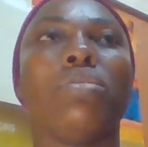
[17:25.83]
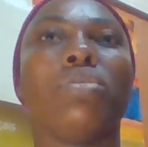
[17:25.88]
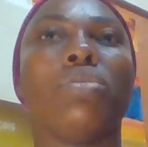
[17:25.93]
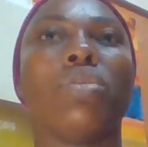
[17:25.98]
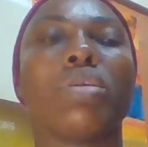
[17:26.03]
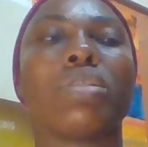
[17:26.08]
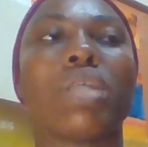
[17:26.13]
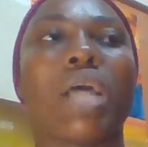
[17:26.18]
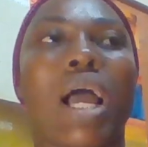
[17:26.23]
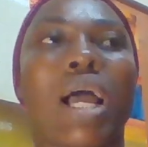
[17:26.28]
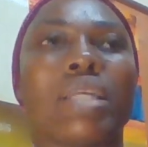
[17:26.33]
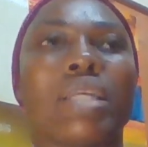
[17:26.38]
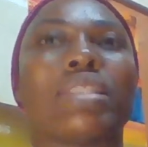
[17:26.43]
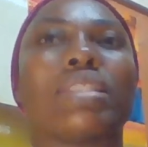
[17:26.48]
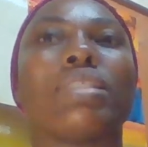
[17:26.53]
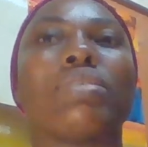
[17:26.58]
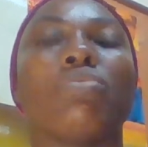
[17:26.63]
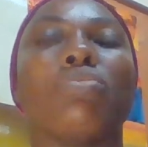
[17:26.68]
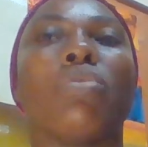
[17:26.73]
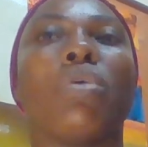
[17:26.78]
not
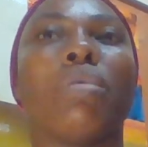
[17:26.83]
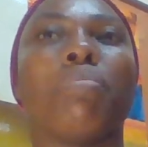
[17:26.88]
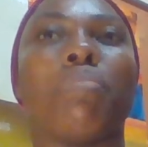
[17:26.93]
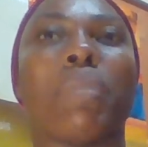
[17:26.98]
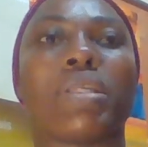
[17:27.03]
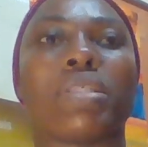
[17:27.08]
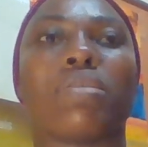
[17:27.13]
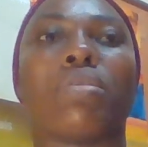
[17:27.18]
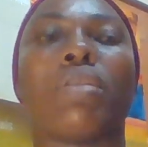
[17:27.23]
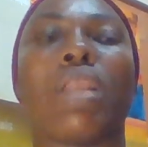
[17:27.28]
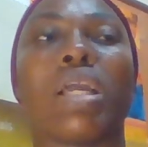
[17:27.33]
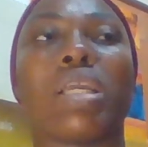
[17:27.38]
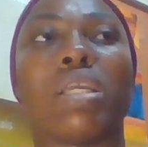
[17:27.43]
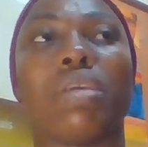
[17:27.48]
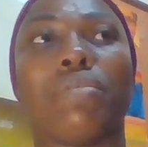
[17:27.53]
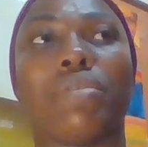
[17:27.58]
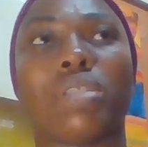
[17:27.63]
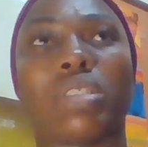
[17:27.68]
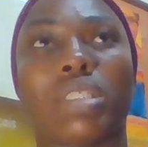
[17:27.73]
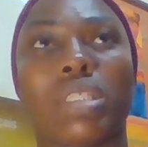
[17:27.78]
at one particular
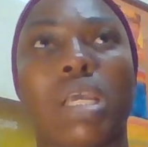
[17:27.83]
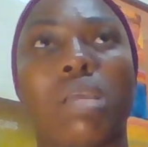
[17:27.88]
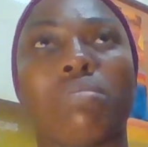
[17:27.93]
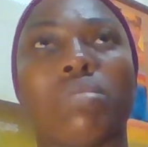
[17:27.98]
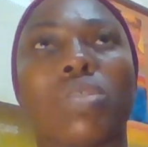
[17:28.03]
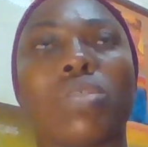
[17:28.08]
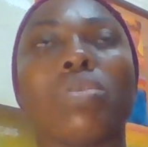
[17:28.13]
given time.